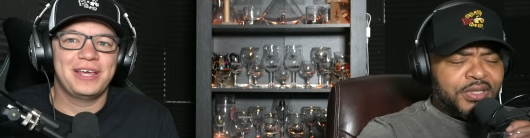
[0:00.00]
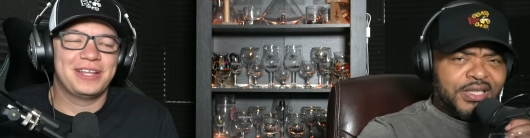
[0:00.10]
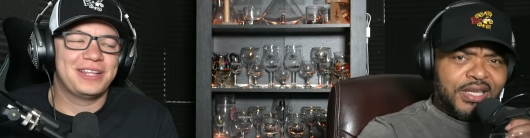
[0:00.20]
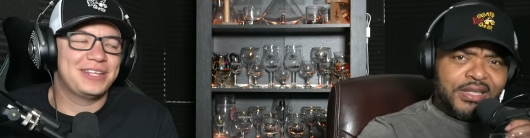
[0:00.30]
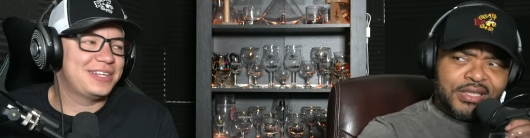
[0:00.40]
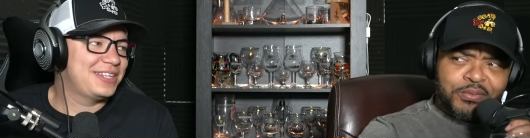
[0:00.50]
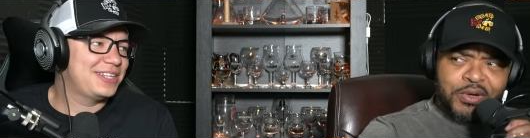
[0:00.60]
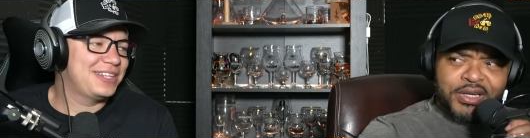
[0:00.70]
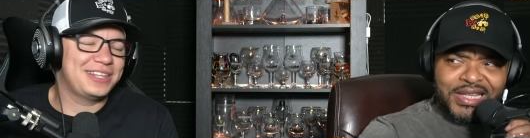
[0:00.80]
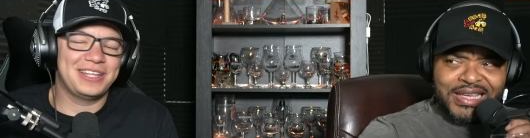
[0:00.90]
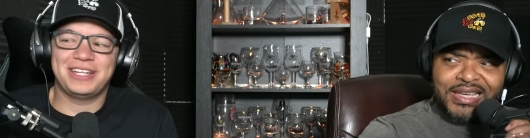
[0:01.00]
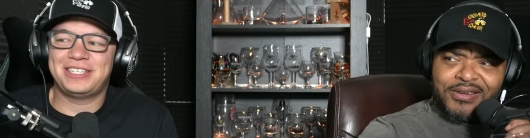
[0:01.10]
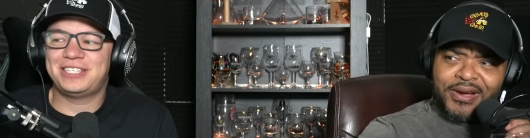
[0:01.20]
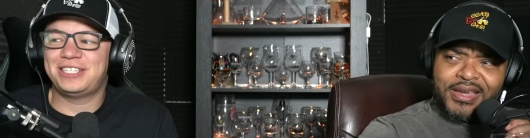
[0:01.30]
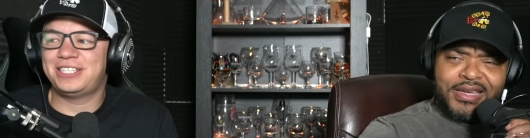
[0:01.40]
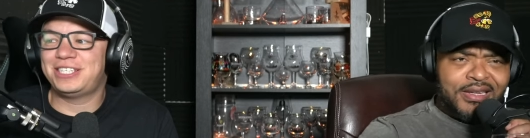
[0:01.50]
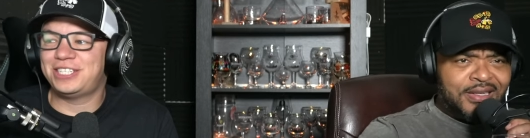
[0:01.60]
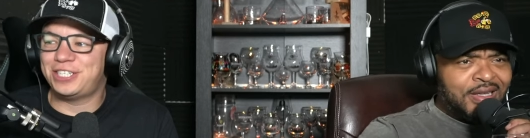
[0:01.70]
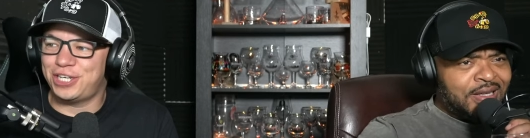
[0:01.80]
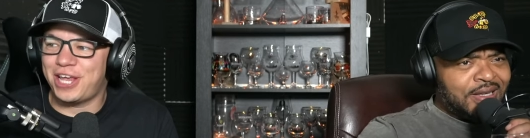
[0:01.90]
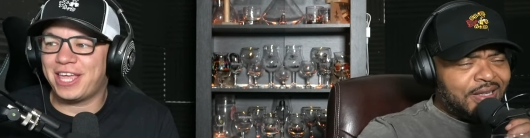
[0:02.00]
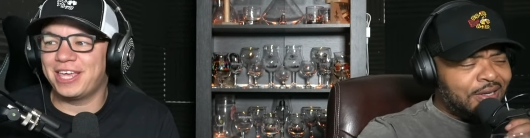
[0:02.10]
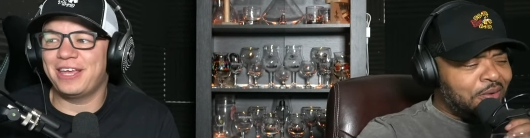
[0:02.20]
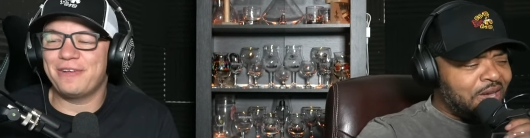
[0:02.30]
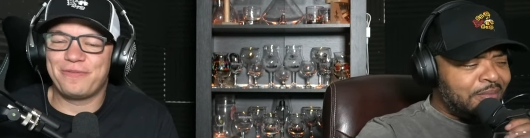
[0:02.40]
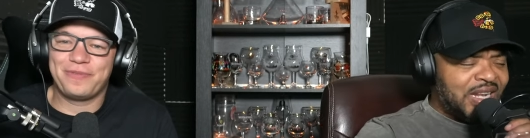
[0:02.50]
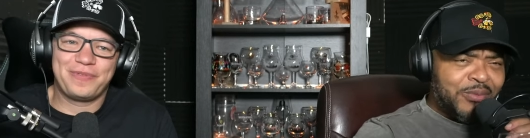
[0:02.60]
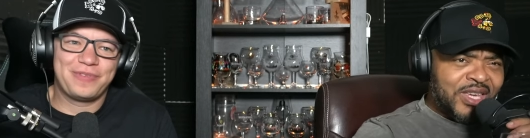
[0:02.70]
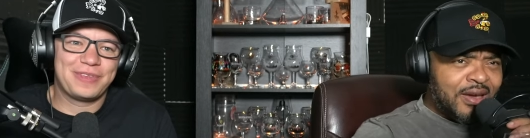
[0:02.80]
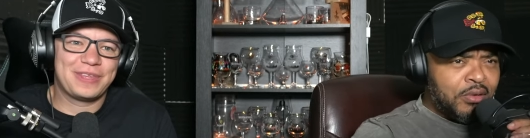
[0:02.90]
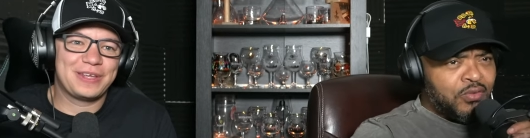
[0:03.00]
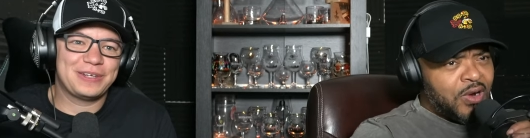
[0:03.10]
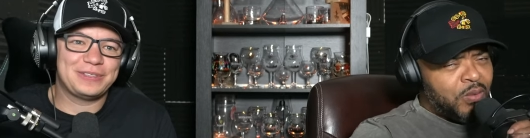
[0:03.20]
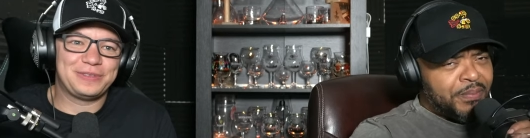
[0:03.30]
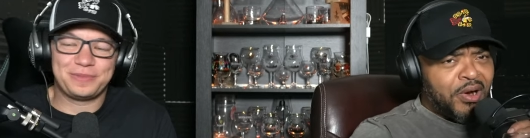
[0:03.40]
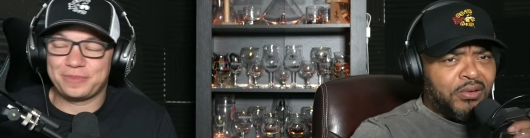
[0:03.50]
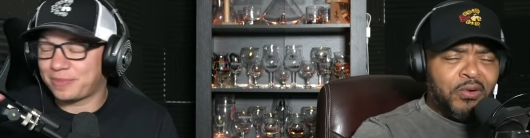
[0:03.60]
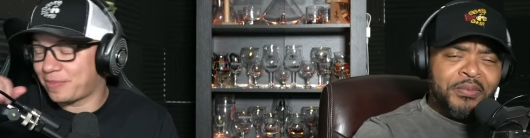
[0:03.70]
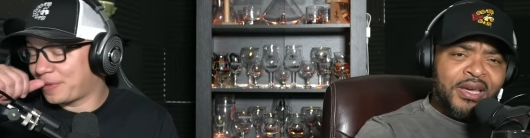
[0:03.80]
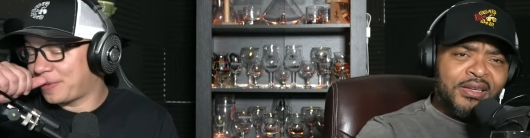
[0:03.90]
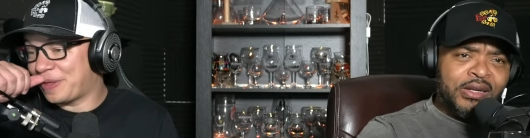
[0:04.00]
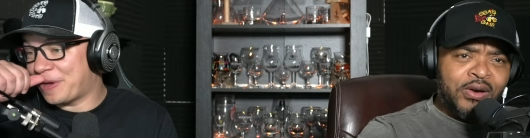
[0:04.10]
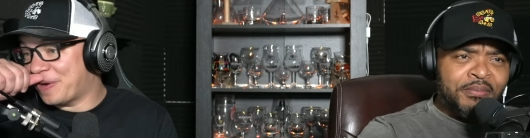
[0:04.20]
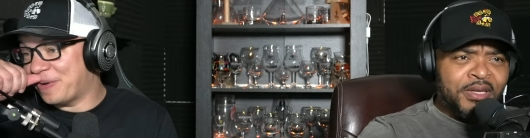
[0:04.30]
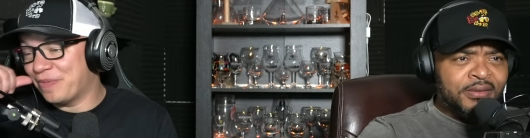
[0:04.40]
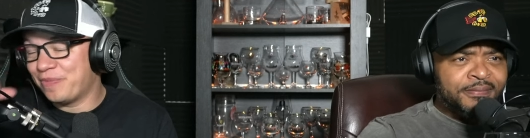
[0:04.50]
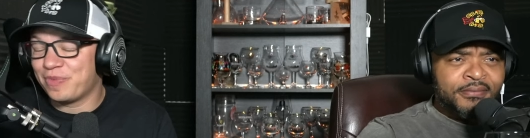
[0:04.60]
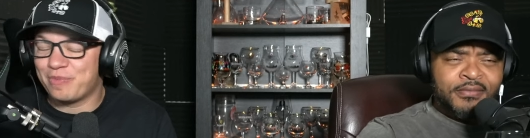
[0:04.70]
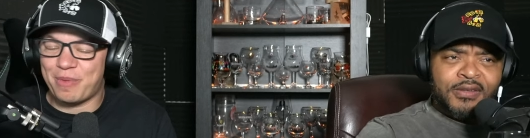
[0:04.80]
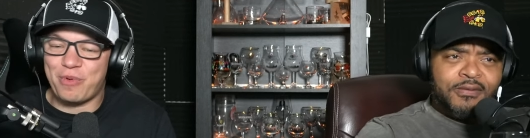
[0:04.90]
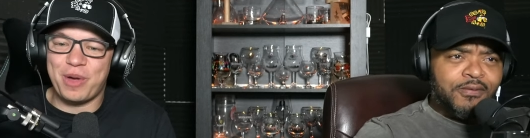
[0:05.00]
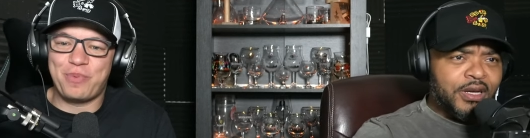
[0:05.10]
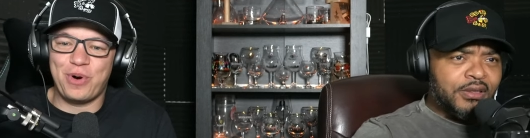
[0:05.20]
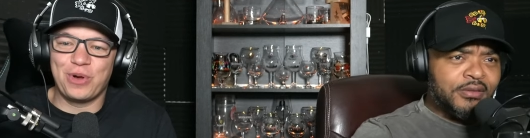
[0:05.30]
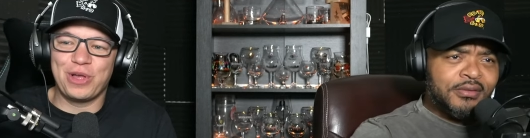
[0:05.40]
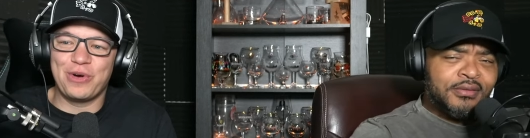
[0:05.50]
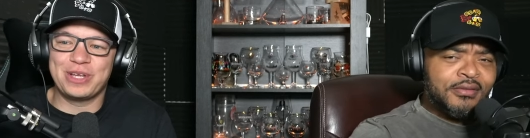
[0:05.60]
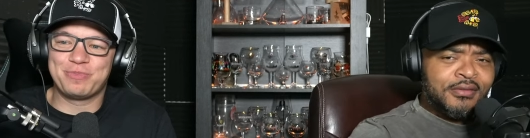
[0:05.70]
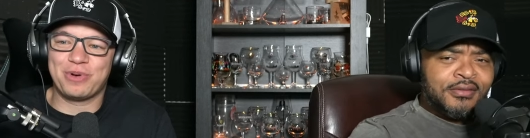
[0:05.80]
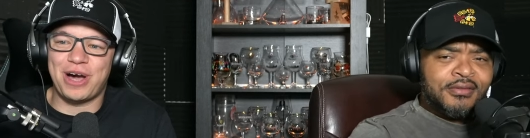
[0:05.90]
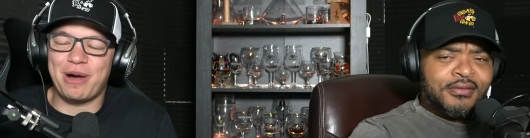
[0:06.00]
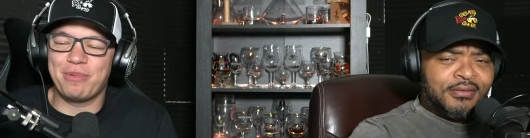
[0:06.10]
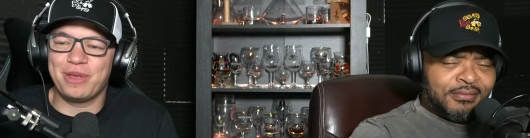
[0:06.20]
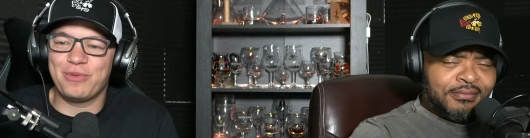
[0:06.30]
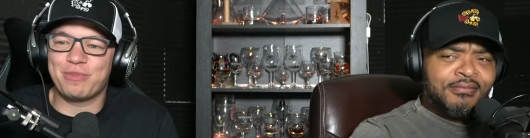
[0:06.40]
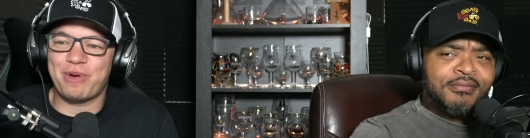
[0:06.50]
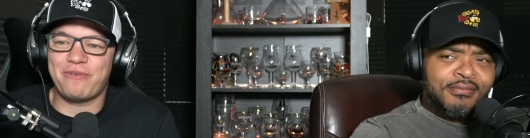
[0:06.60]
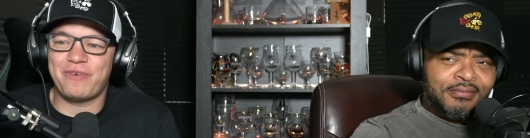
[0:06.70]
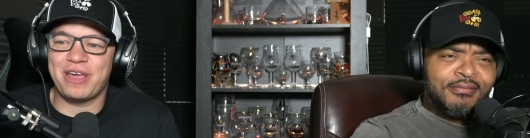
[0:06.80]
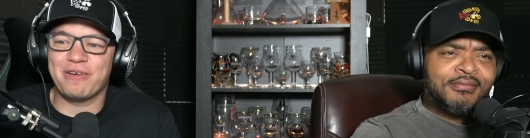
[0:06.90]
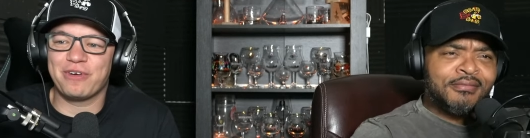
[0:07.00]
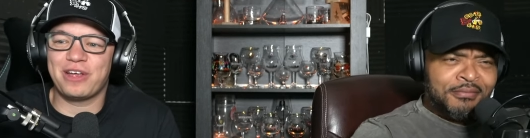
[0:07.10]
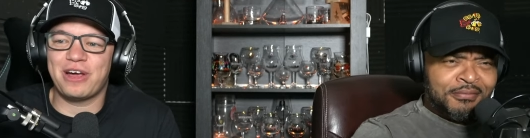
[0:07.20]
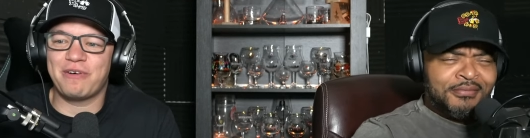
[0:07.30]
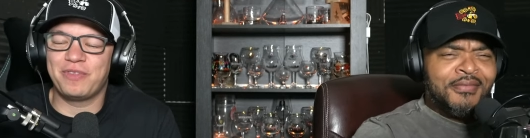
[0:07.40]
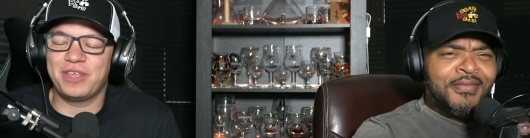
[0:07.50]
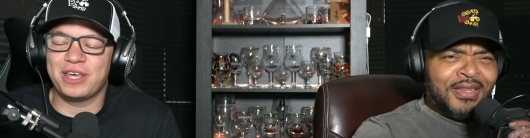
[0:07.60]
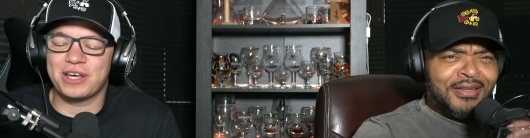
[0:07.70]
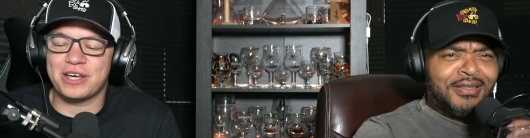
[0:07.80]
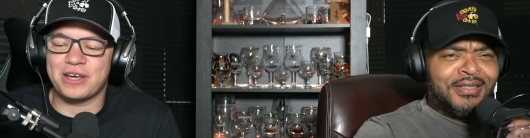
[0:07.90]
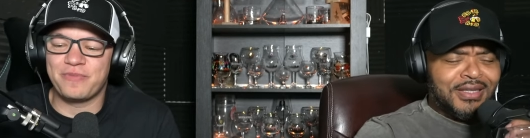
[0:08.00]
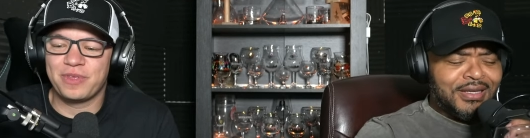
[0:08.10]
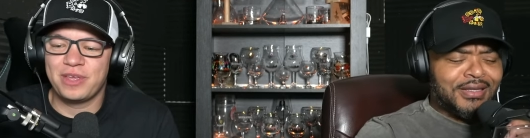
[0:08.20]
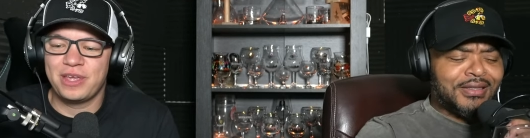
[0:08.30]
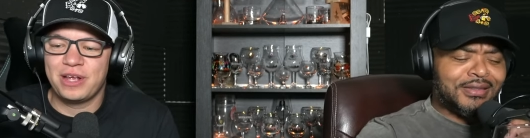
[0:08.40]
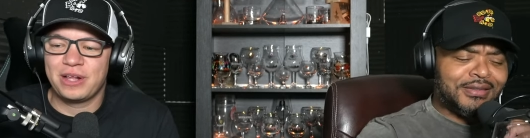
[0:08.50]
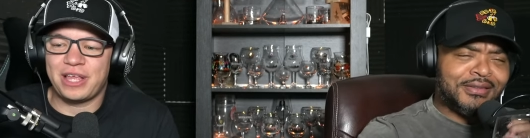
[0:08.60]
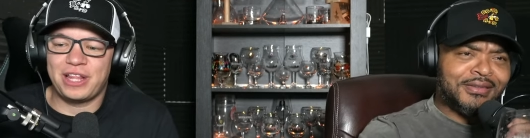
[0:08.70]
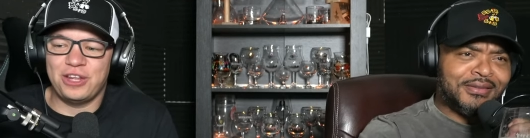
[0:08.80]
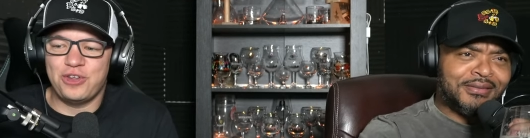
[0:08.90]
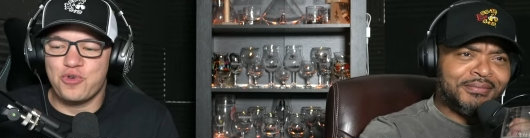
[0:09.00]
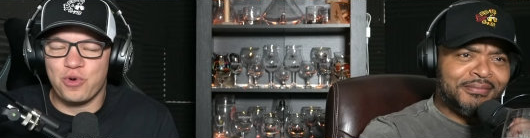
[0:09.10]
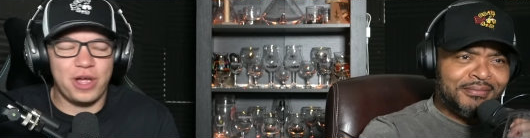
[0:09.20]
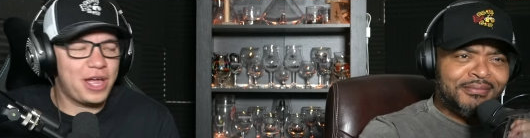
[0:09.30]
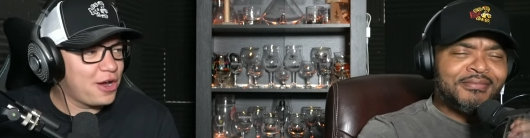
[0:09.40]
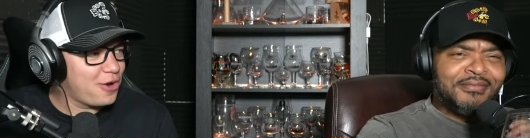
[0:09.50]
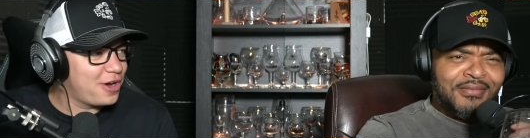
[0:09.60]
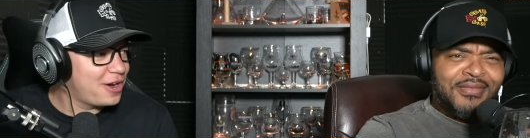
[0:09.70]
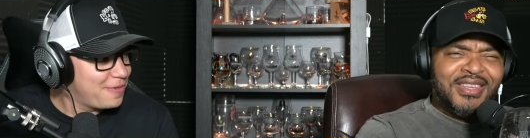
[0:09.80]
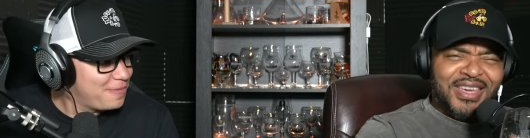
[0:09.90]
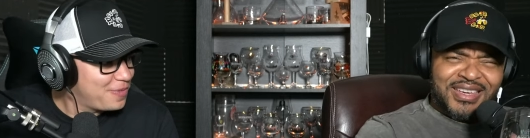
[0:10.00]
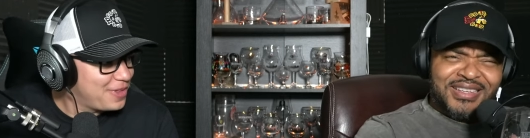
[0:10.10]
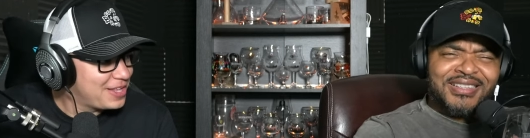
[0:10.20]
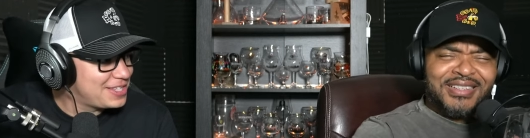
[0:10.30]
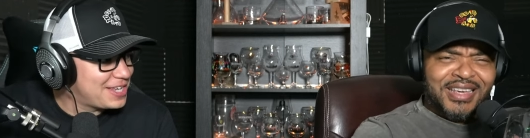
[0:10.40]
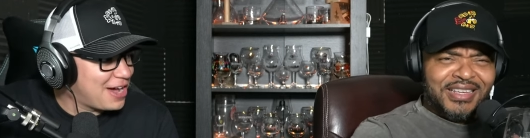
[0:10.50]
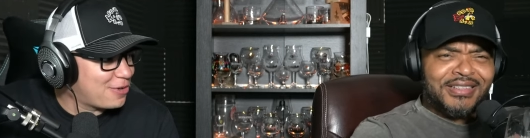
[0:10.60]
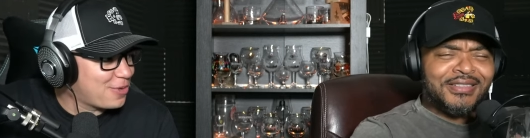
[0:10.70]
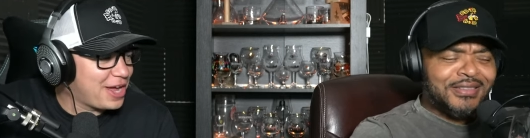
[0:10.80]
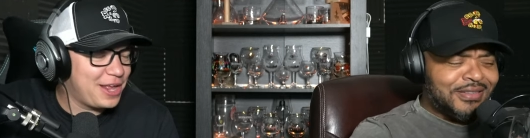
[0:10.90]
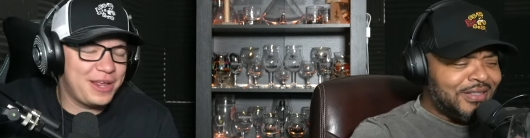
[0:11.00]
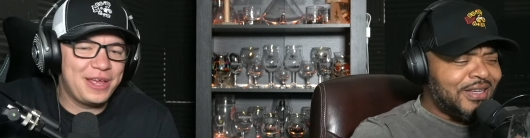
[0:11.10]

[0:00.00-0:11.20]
Speaker 1: Let's get this one Let's in right here. Check you know, it. Hey, man, like, we can't go wrong with Polo, man. You know Yo, what I mean? My boy
Speaker 2: Polo is probably one of my favorite of the uh yeah. that newer era yeah, sound, yeah. right?